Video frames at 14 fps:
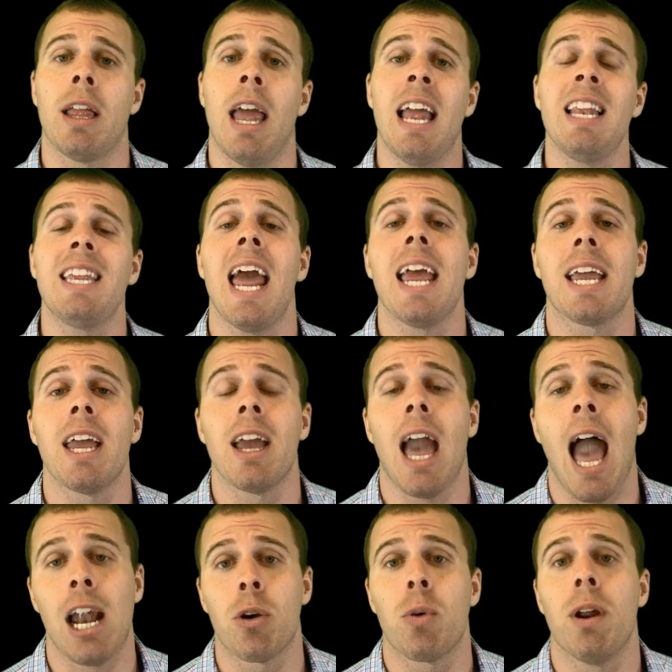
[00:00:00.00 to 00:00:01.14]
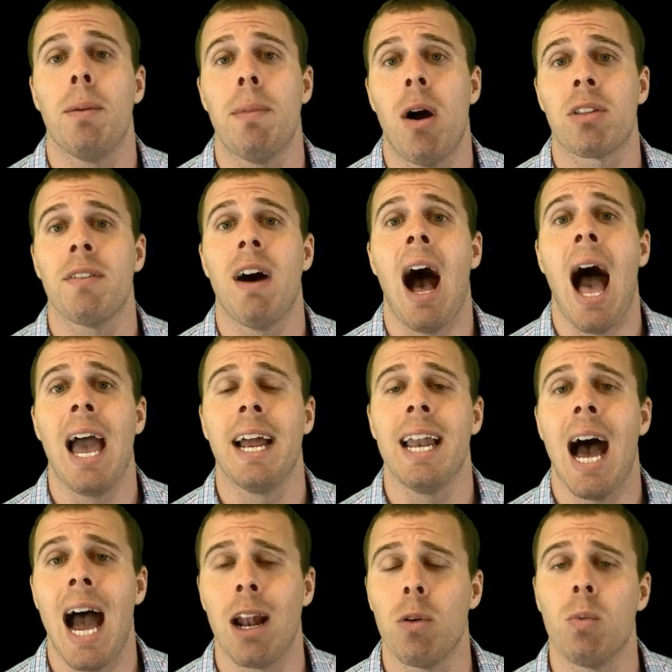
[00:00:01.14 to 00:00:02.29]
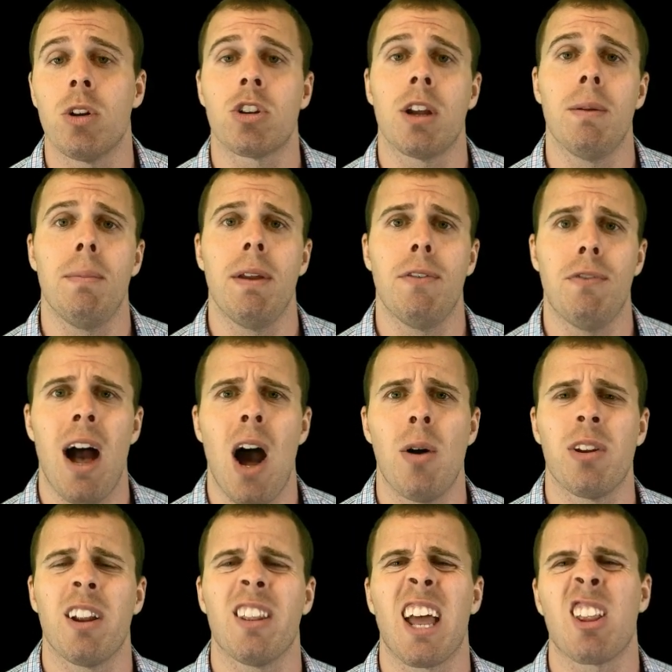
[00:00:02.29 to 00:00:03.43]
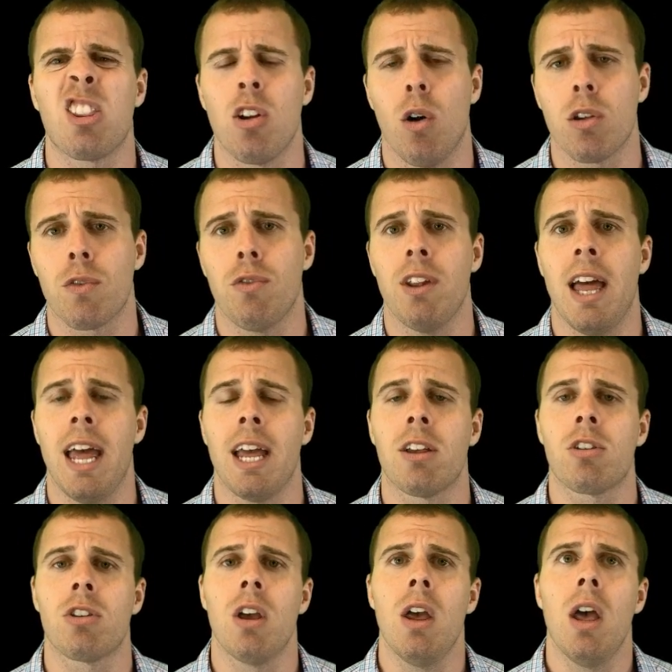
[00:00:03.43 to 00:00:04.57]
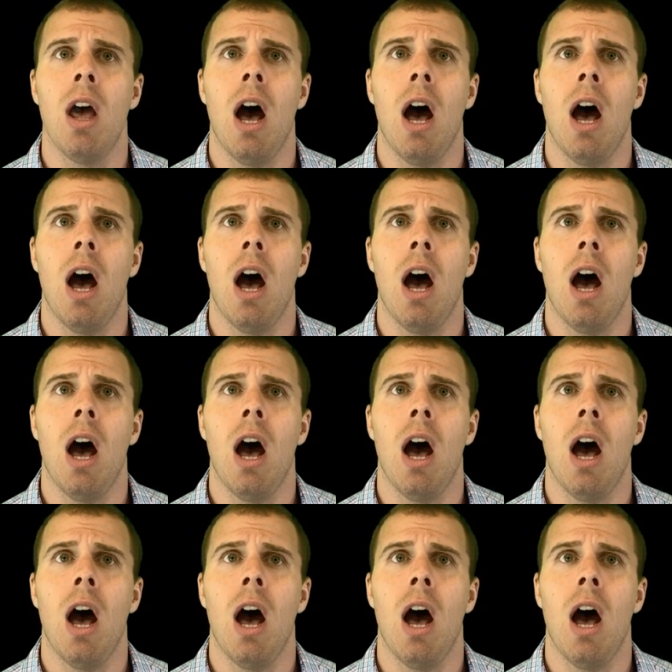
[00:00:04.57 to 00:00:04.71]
intaking adequate amounts of iodide, which can be found in like those flakes.